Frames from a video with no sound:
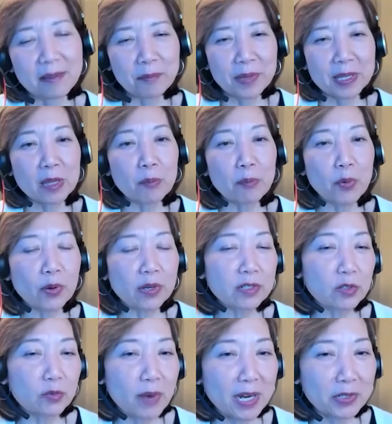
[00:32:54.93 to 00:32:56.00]
but the board of
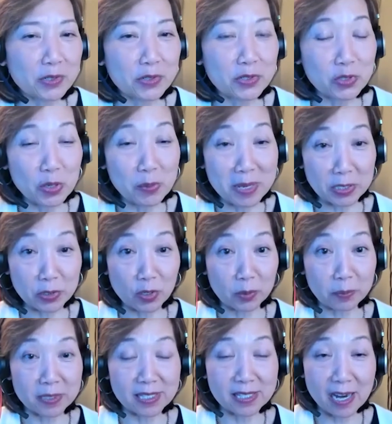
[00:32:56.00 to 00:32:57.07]
directors knew me as
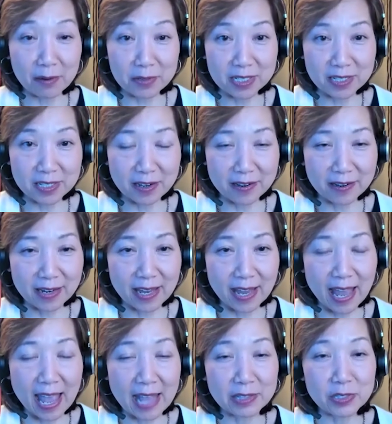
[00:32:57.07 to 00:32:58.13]
corporate
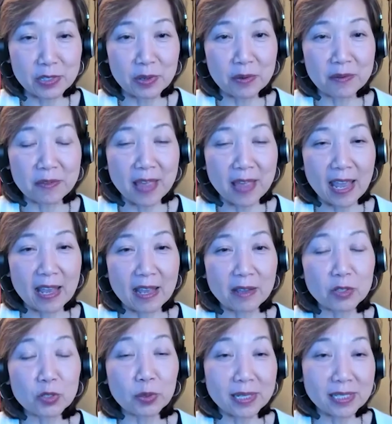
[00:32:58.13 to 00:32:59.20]
secretary. And so
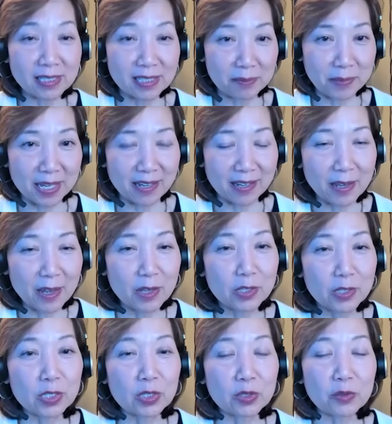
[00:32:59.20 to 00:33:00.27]
they trusted me
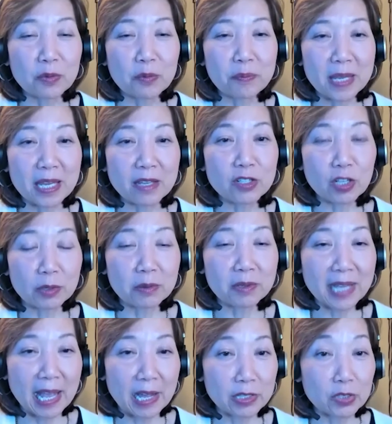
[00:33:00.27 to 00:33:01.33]
to be
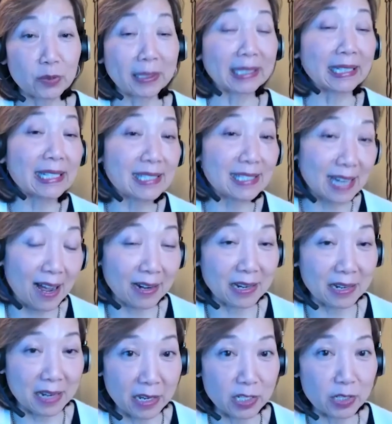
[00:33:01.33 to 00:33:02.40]
general counsel, at least on
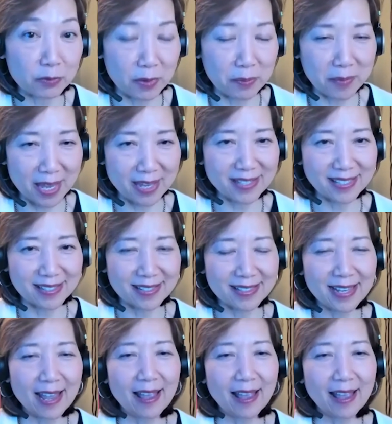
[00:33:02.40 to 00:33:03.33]
an interim basis.